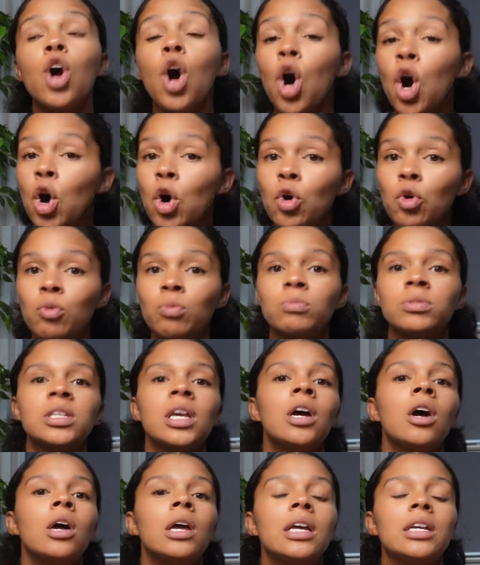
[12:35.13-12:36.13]

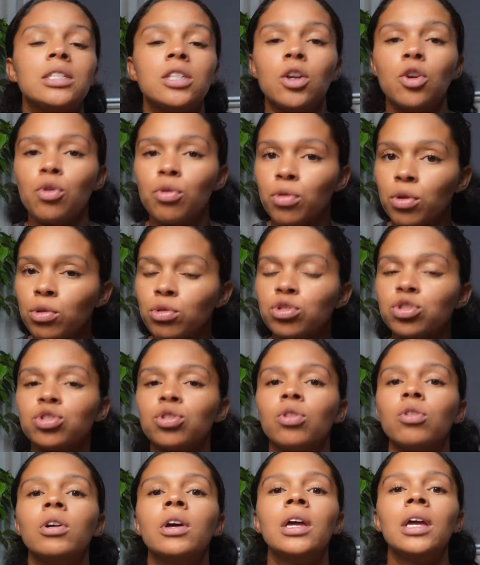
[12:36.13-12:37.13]
Combs is
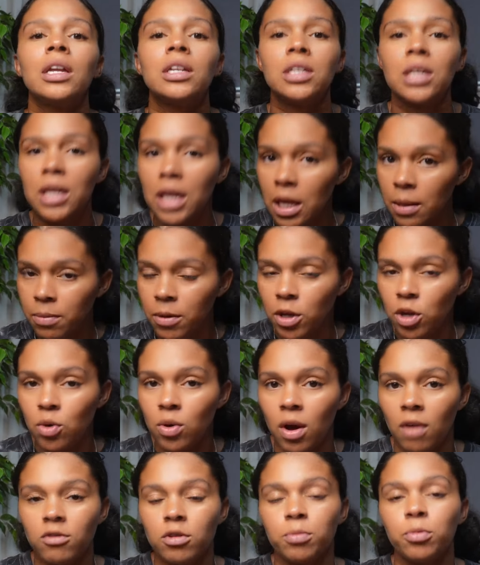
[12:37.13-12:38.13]
crucial to
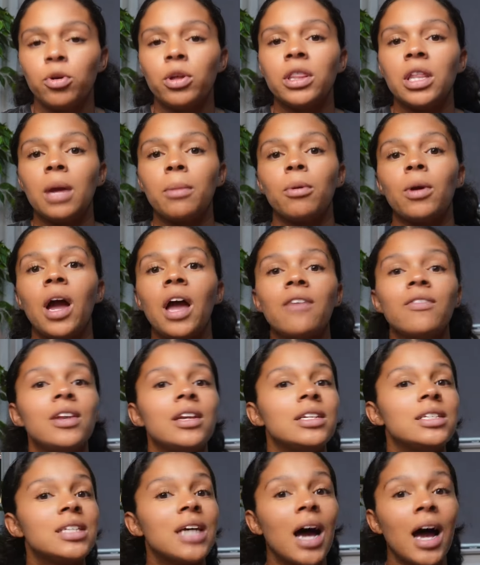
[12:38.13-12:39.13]
keeping you comfortable in labor. I
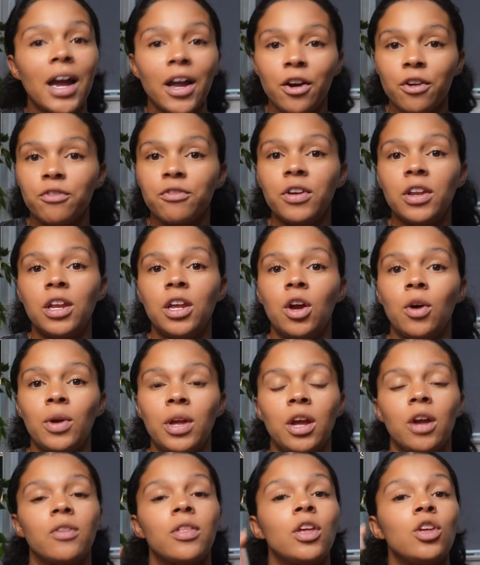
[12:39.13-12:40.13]
have an entire
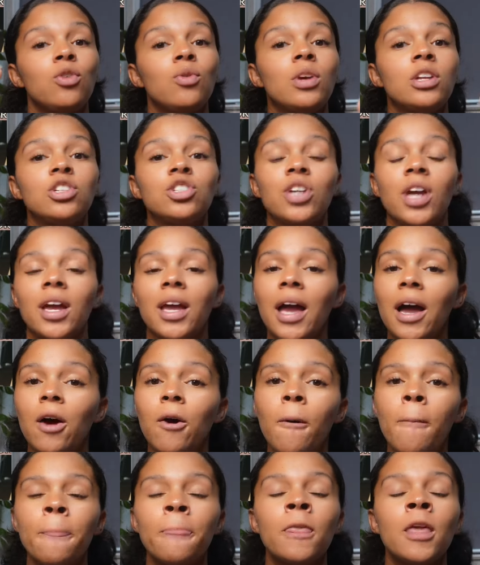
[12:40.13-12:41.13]
video here that you can check
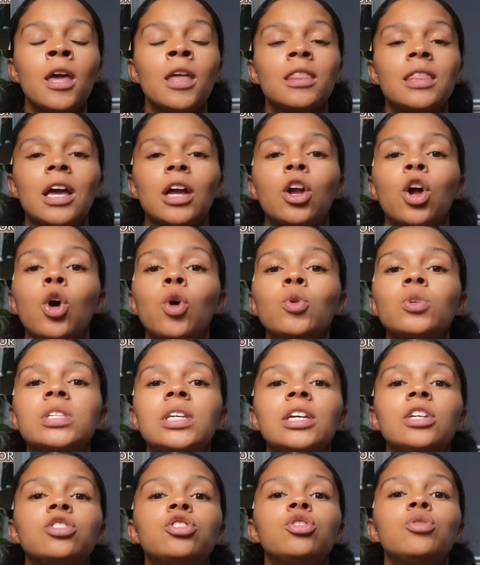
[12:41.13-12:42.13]
out that
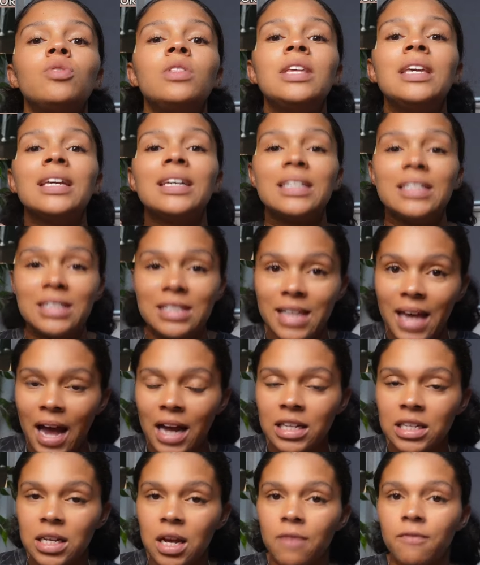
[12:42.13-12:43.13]
goes into the
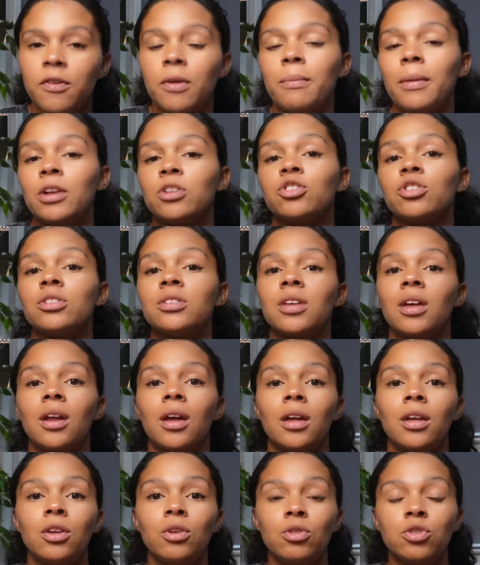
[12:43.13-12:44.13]
exact comfort measures
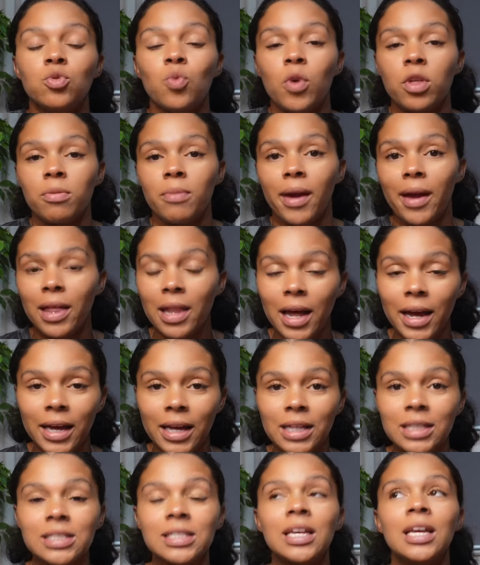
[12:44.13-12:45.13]
that I use with my
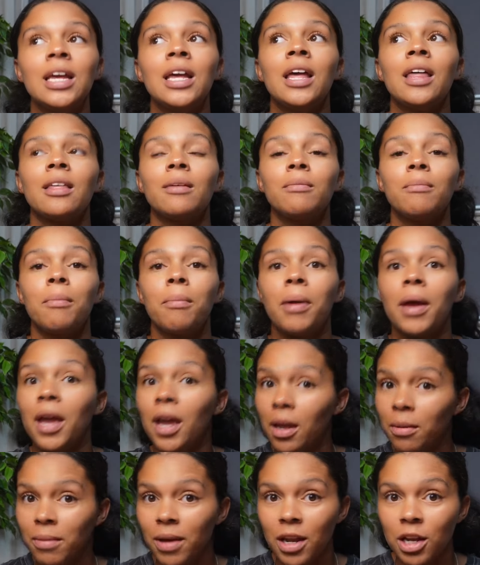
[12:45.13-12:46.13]
clients,
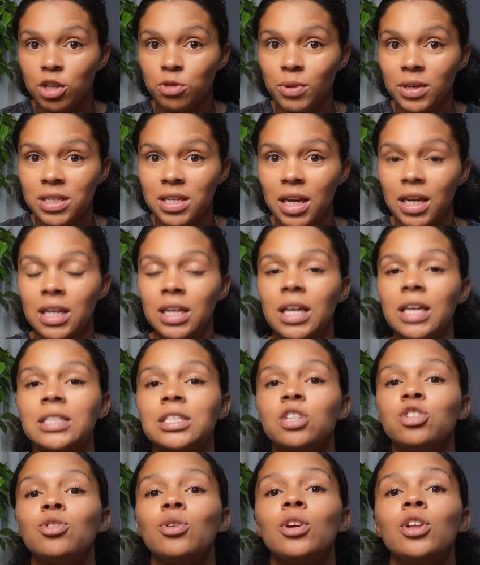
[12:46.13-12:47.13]
pain management
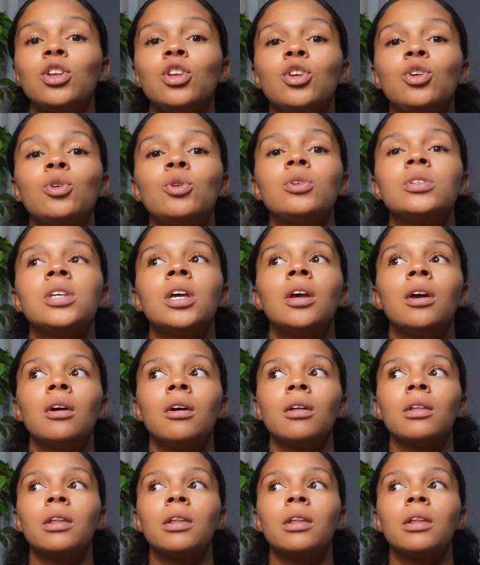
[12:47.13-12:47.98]
techniques that you can use